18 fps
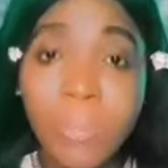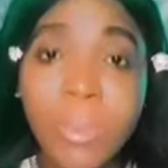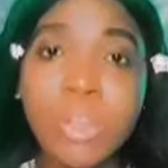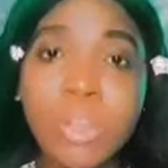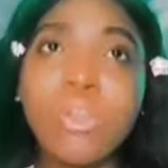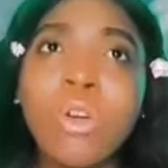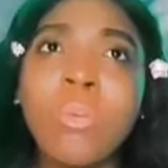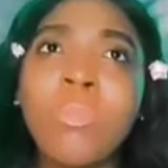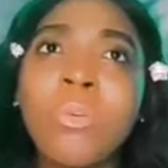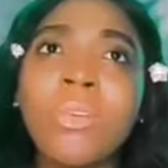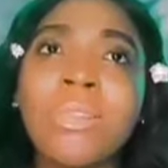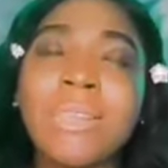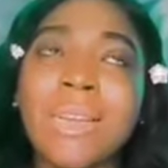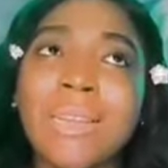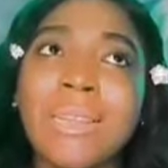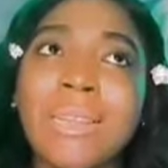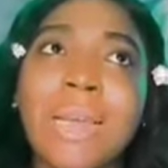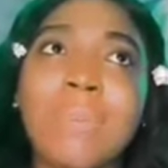You know, most
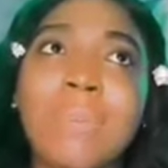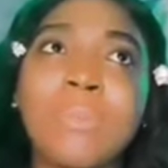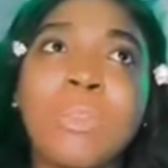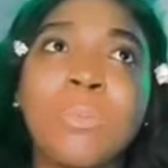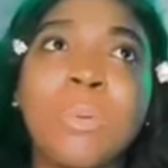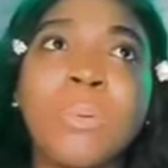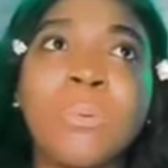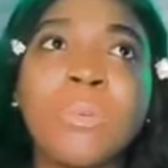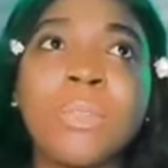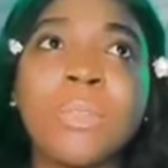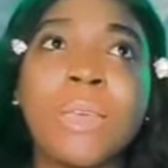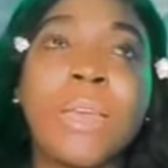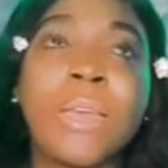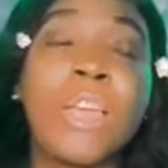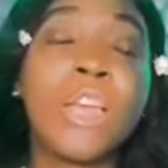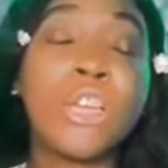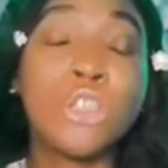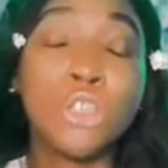at times people
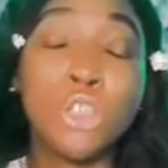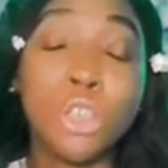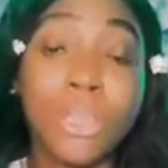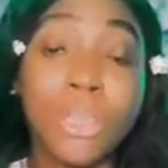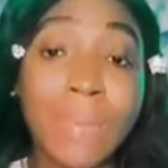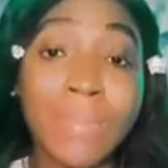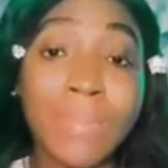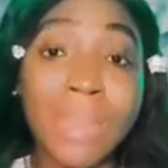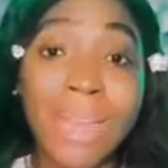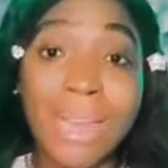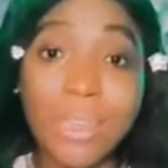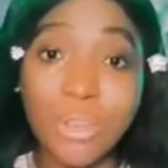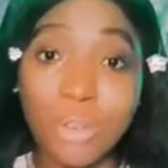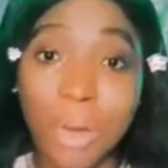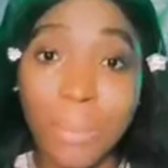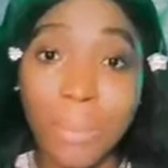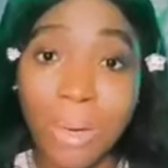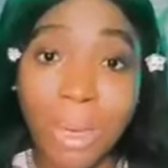say, show them the
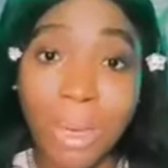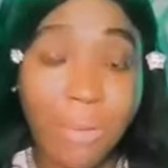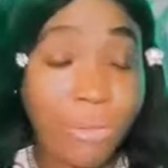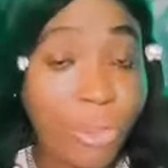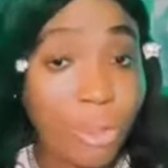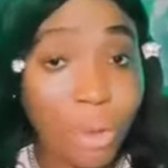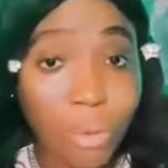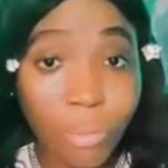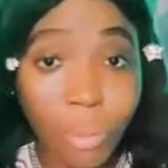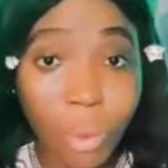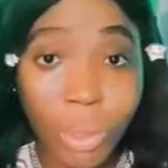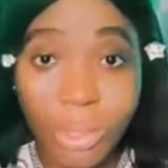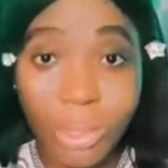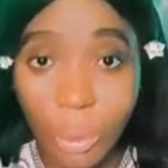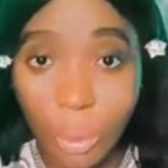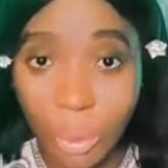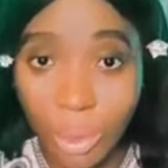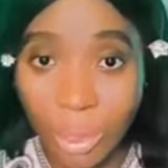extra benefit of what
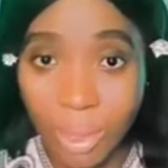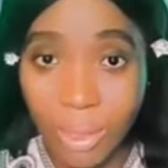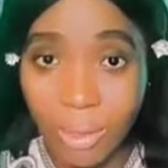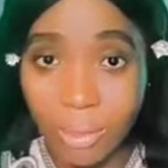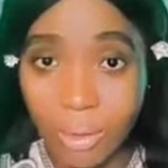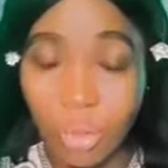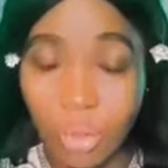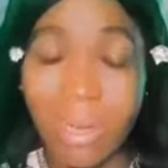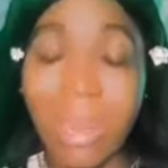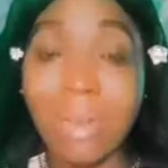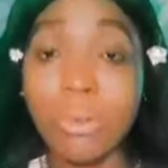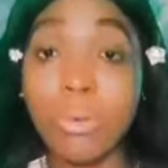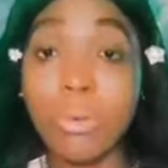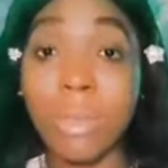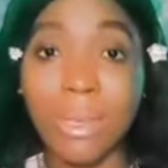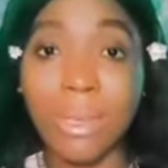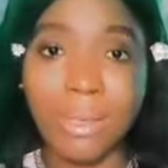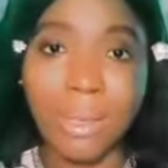they will gain so that they'll get